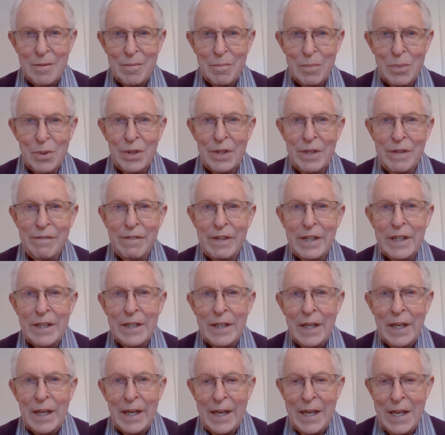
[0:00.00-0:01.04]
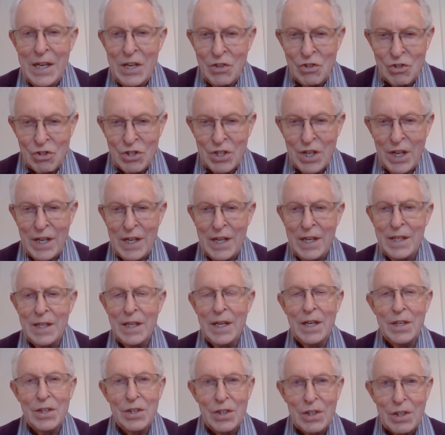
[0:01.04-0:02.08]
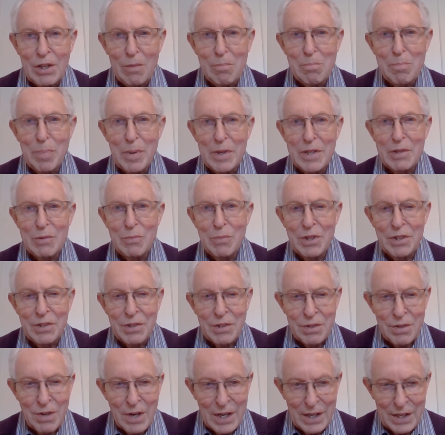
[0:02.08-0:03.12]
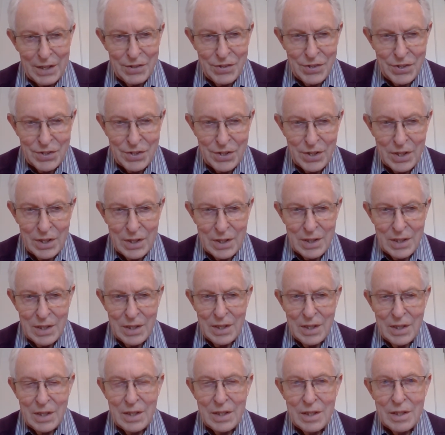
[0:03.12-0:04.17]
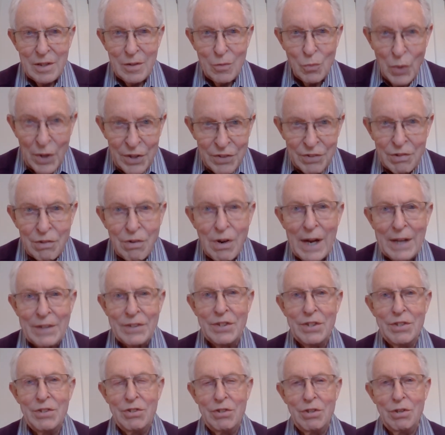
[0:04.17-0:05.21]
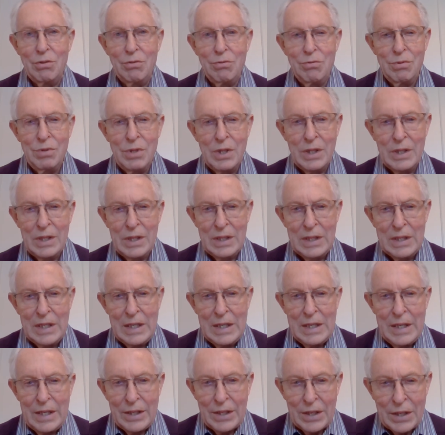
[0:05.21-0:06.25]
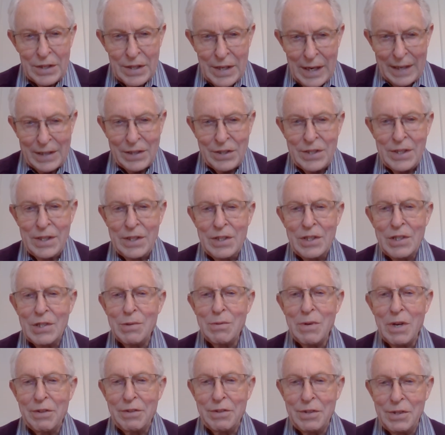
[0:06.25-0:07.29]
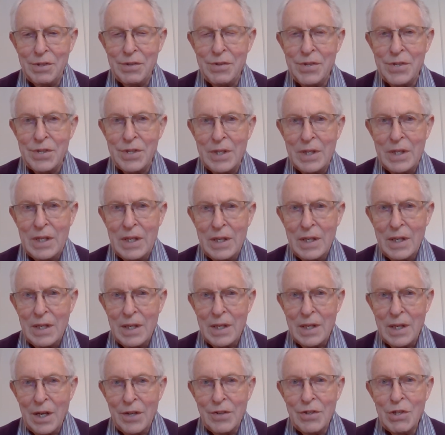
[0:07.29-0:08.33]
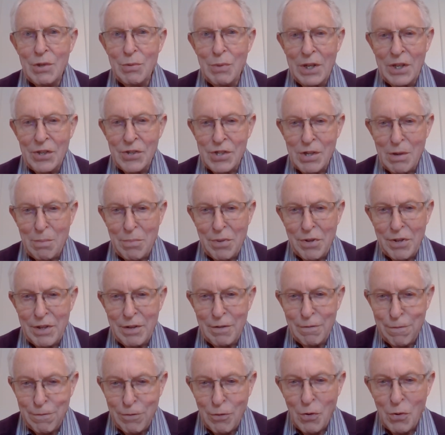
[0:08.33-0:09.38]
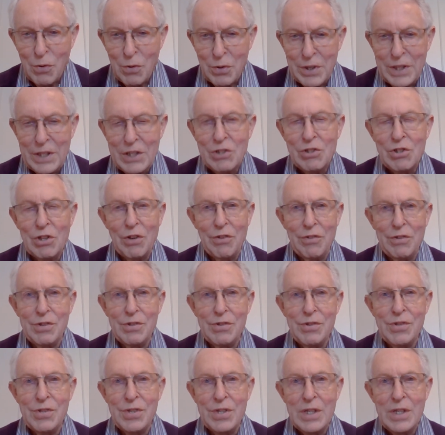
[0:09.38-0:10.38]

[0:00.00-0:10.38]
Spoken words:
But living each day in company with Christ, with gratitude, connecting to others, and doing something for each other